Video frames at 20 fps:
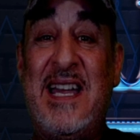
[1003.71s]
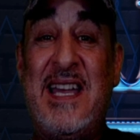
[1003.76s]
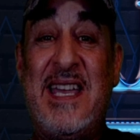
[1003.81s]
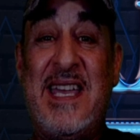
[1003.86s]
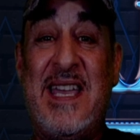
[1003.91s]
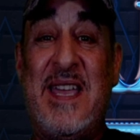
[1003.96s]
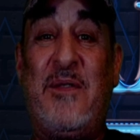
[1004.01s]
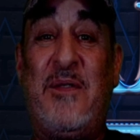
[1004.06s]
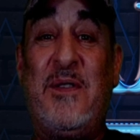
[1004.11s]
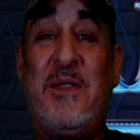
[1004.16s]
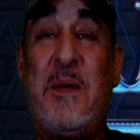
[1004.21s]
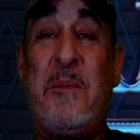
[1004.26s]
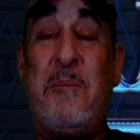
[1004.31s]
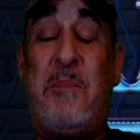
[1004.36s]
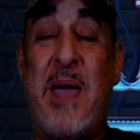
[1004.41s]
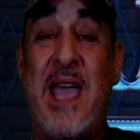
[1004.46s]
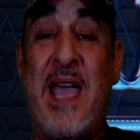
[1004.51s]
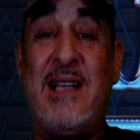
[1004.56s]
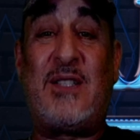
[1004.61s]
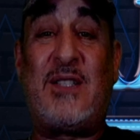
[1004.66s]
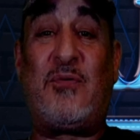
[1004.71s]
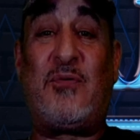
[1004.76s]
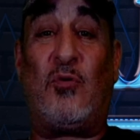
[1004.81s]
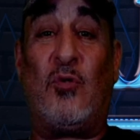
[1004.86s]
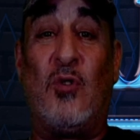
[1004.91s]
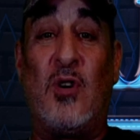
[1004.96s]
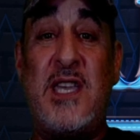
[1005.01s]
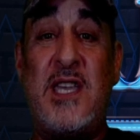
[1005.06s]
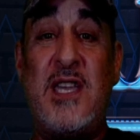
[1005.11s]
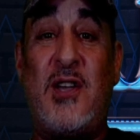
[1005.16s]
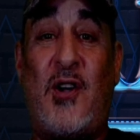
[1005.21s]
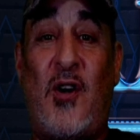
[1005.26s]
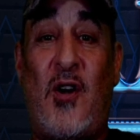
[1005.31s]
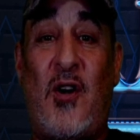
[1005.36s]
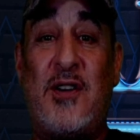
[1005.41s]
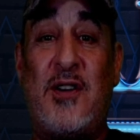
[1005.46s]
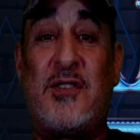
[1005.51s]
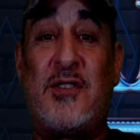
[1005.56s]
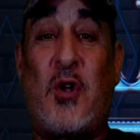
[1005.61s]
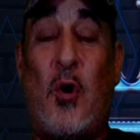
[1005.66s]
Even the base rookie
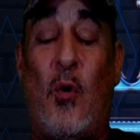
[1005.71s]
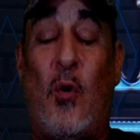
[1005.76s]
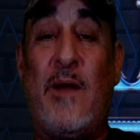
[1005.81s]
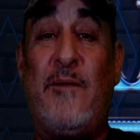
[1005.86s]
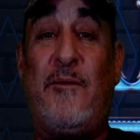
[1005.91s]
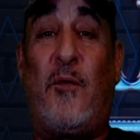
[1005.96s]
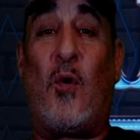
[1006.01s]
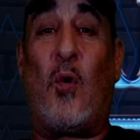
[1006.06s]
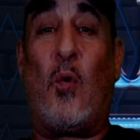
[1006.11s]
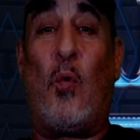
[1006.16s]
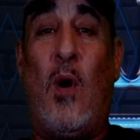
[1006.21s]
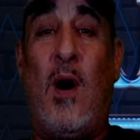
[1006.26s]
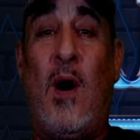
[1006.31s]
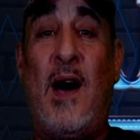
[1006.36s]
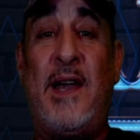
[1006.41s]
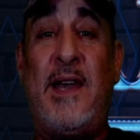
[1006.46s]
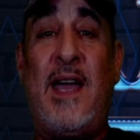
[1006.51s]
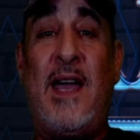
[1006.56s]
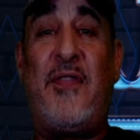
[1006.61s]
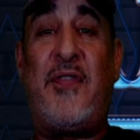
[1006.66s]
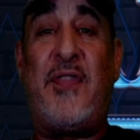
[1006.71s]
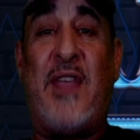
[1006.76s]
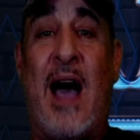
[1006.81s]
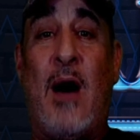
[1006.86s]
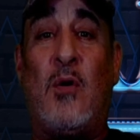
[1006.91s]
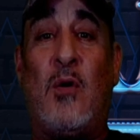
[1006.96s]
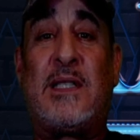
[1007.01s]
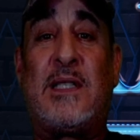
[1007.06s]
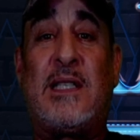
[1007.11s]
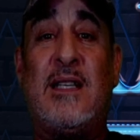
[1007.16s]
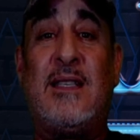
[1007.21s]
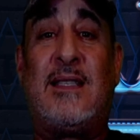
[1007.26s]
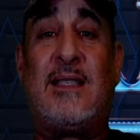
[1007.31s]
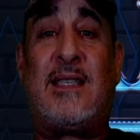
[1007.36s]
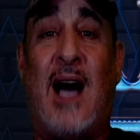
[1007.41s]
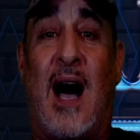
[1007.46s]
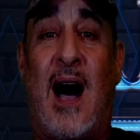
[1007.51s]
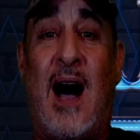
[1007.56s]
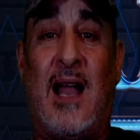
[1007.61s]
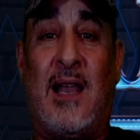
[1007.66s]
card is going for
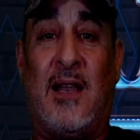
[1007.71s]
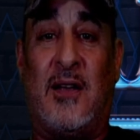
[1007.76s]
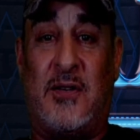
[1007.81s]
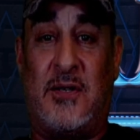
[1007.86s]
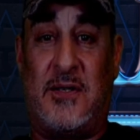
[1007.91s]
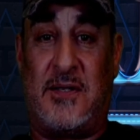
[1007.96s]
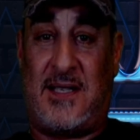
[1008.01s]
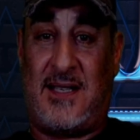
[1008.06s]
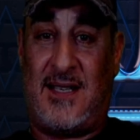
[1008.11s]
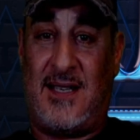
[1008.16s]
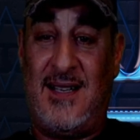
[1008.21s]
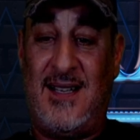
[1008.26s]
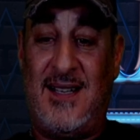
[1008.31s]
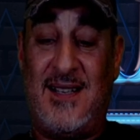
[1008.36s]
$1,000.